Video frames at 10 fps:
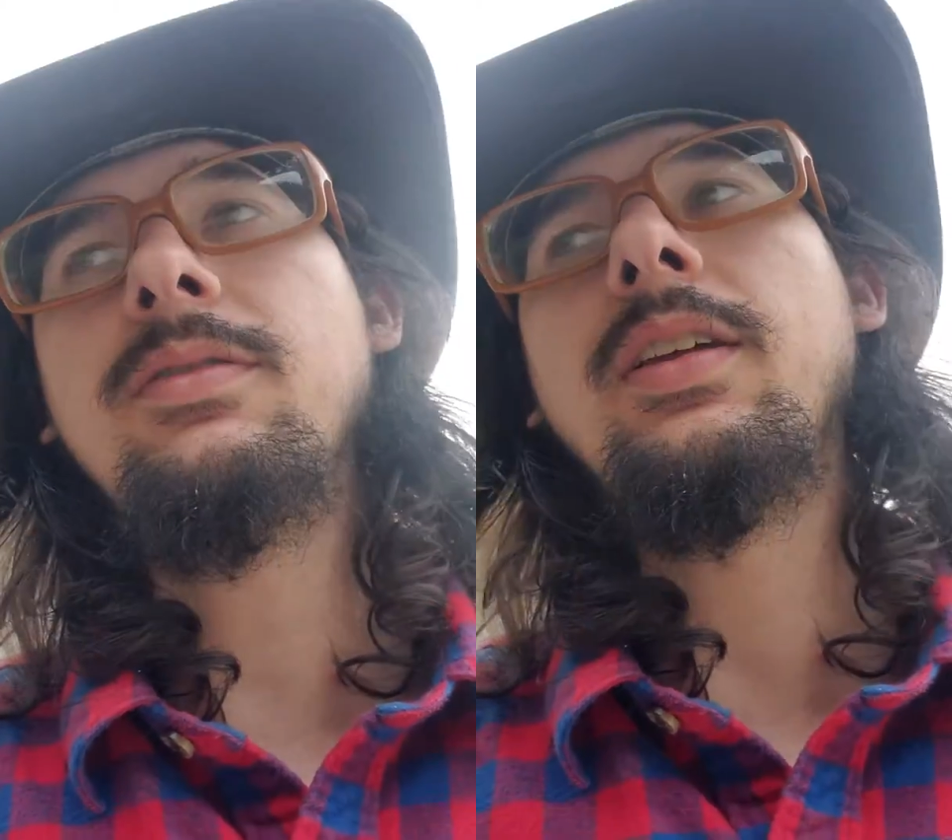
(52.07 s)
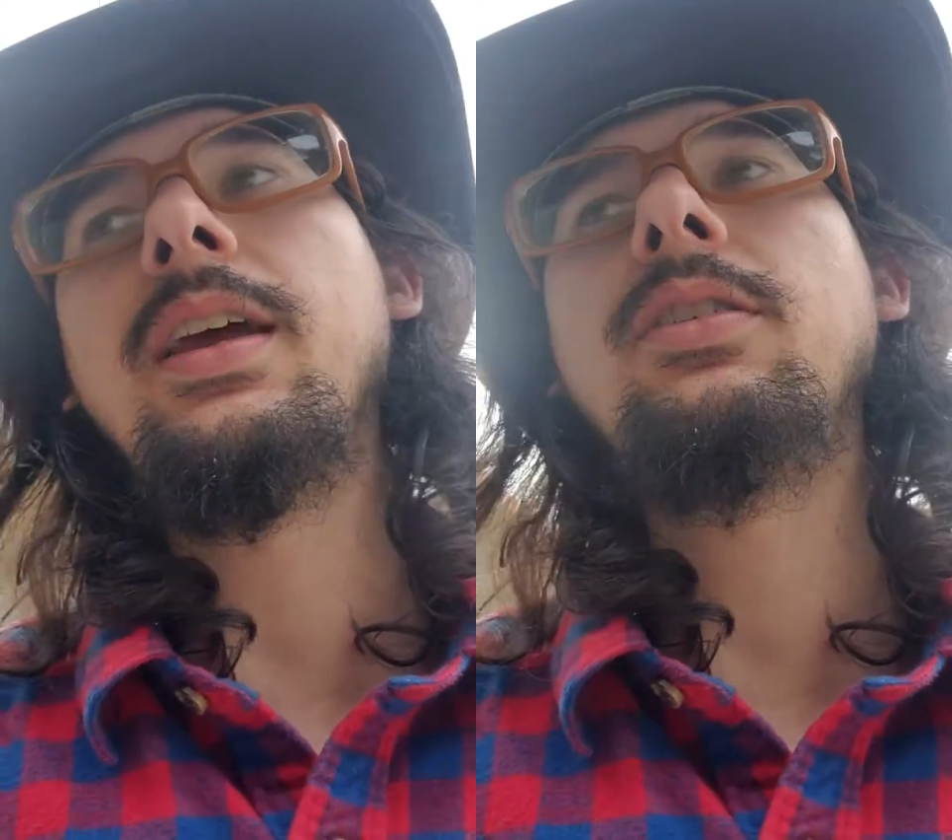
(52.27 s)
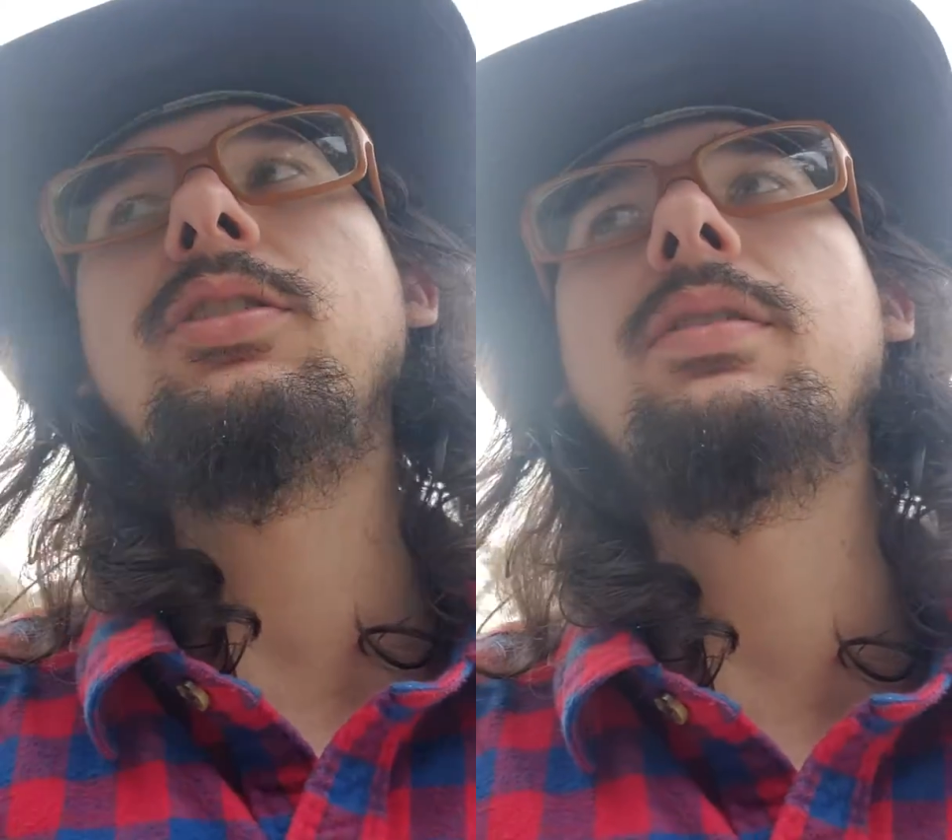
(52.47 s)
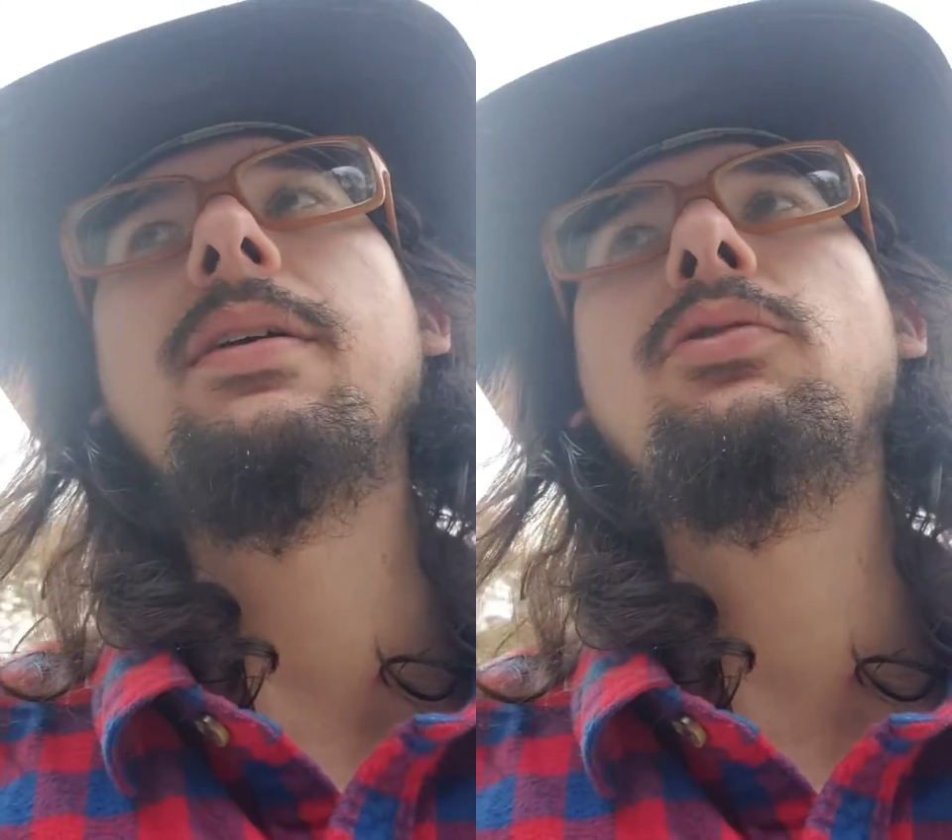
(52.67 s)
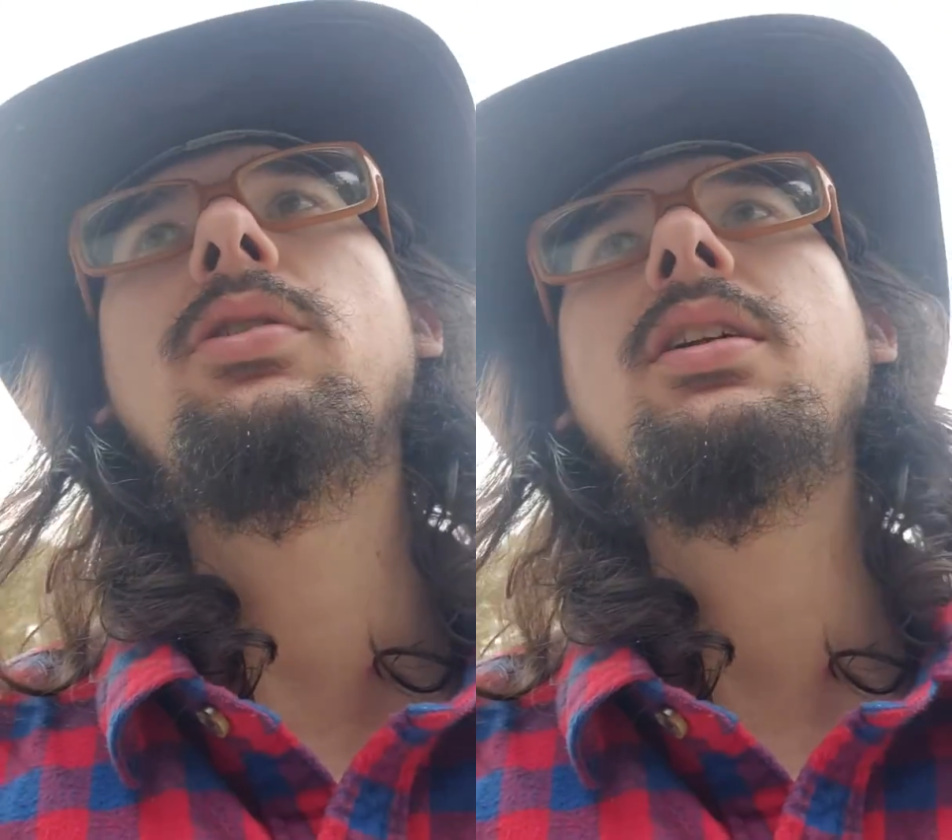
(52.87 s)
and you
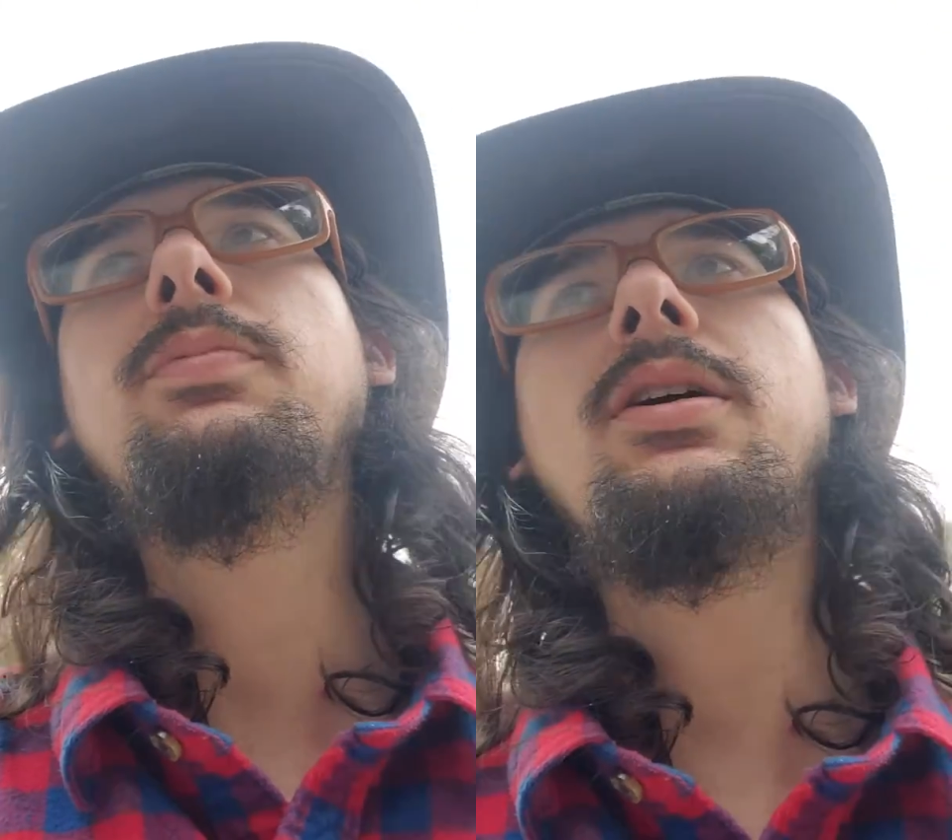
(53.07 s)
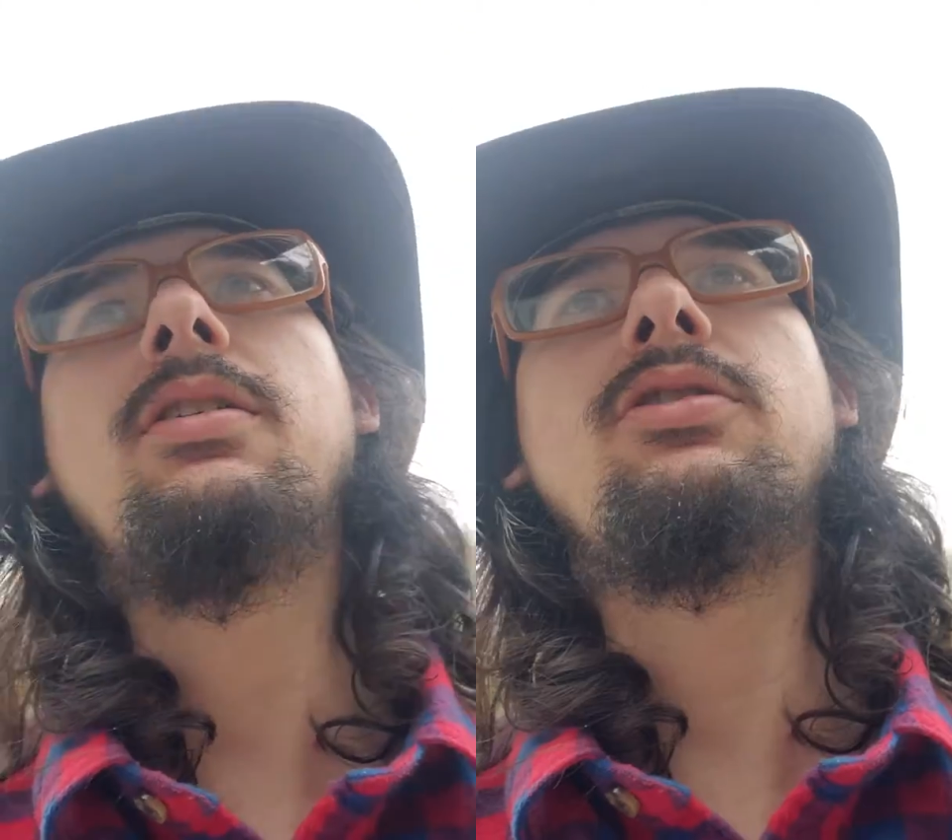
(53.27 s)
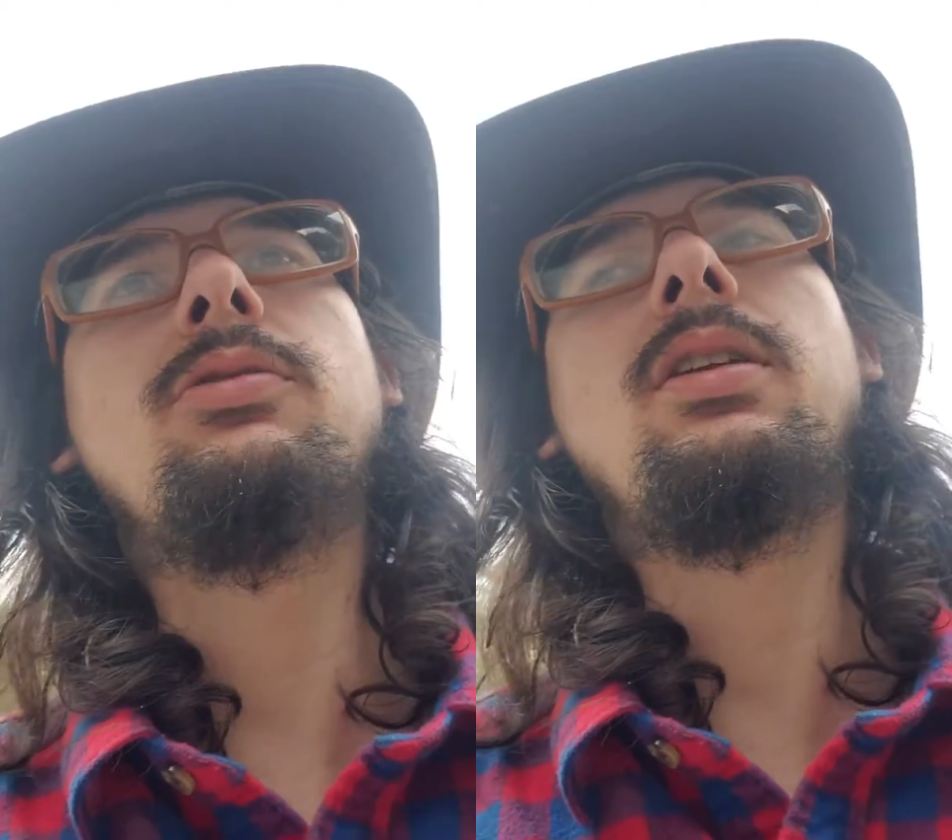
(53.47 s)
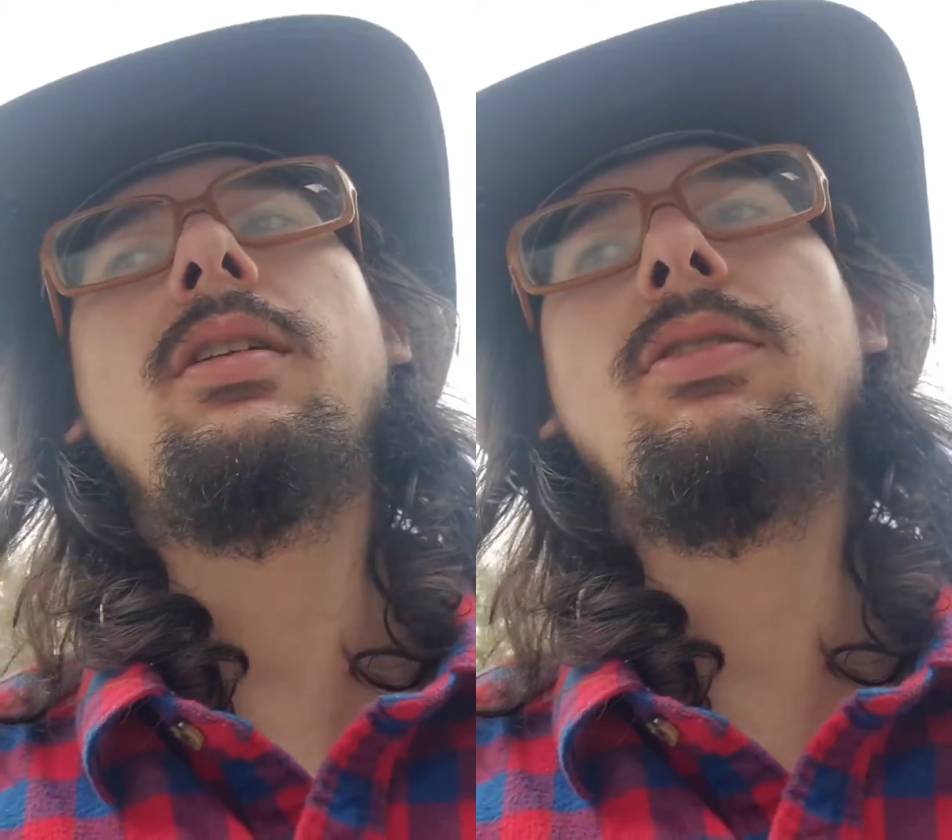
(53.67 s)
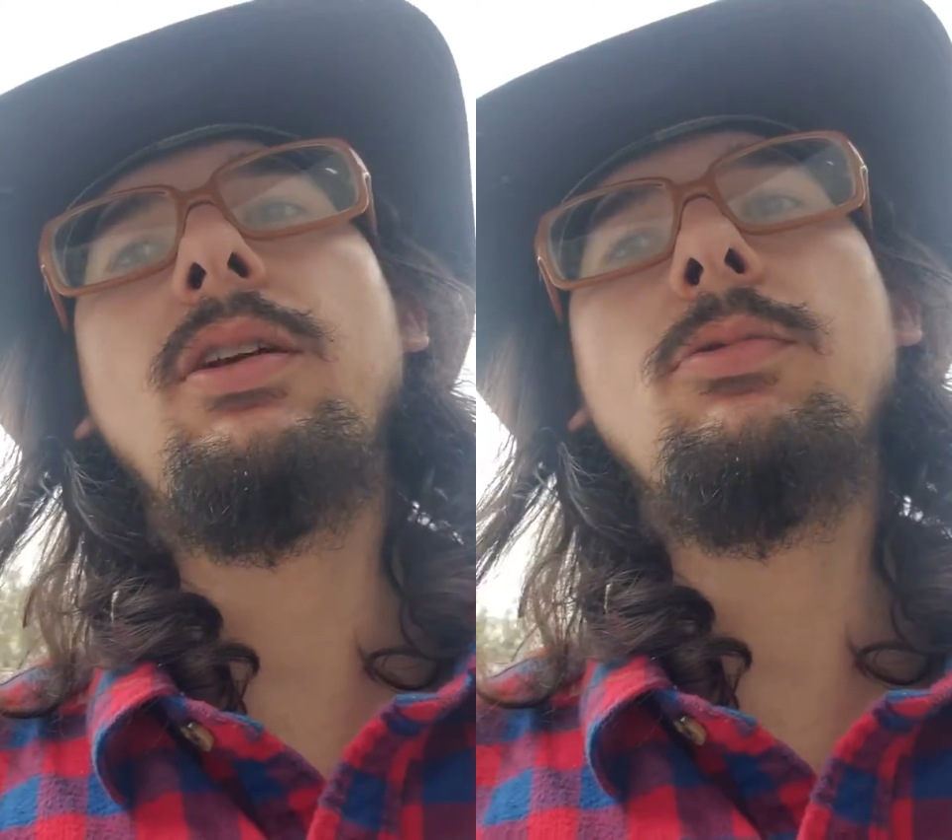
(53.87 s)
never really plan on doing
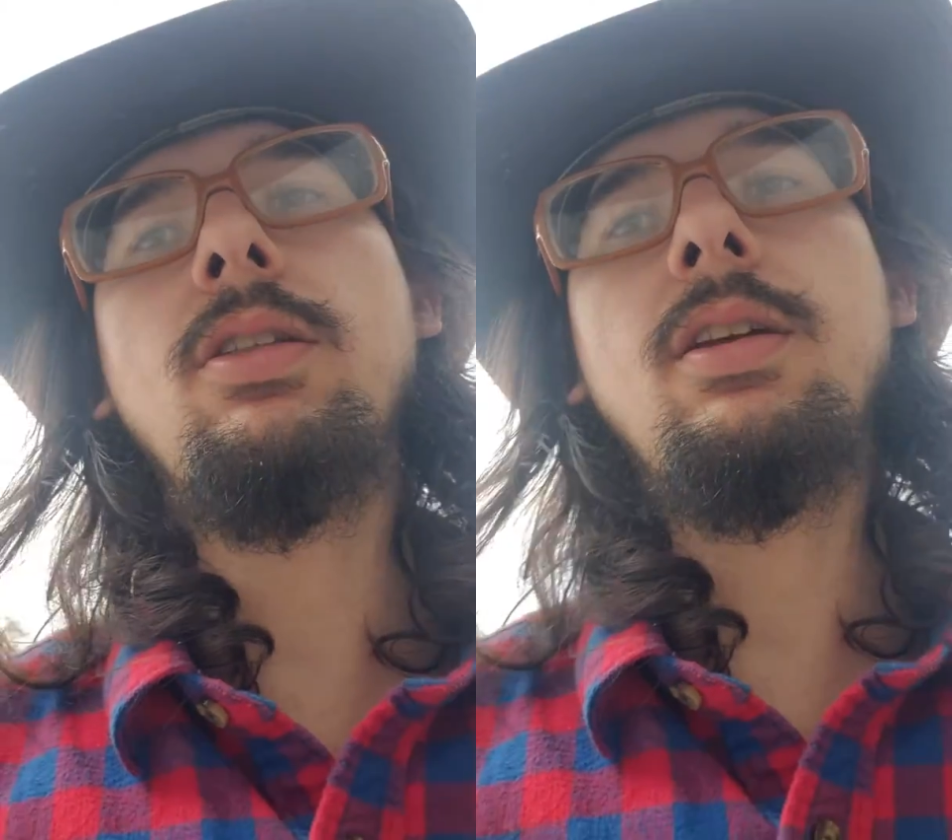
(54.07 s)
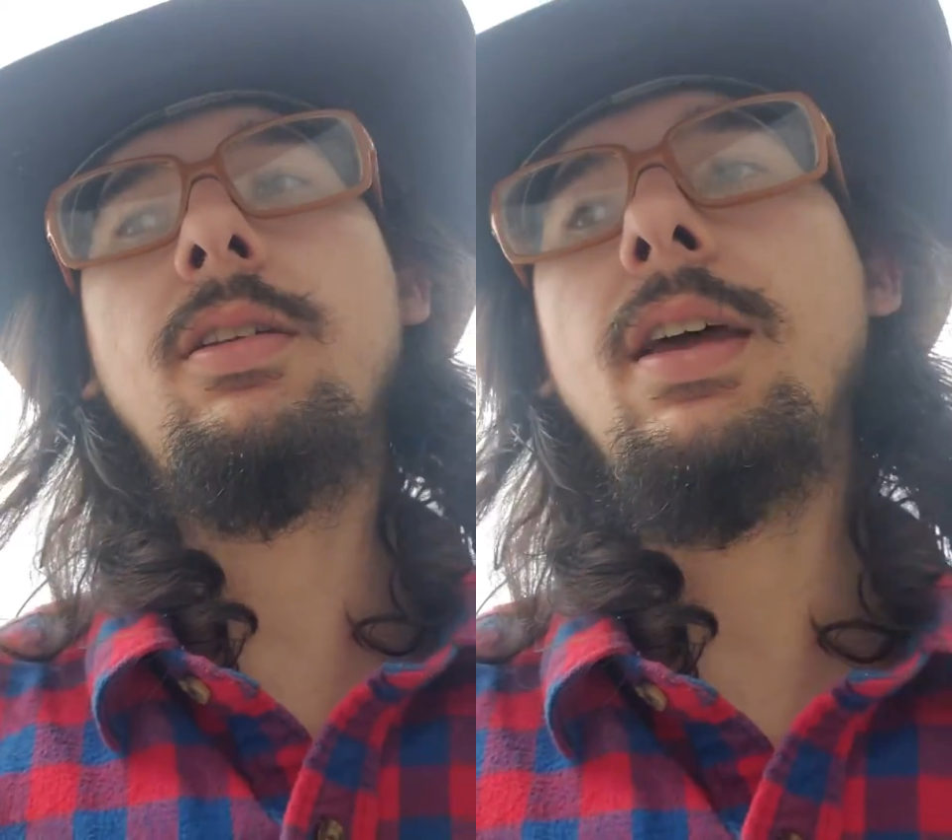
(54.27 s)
anything with it,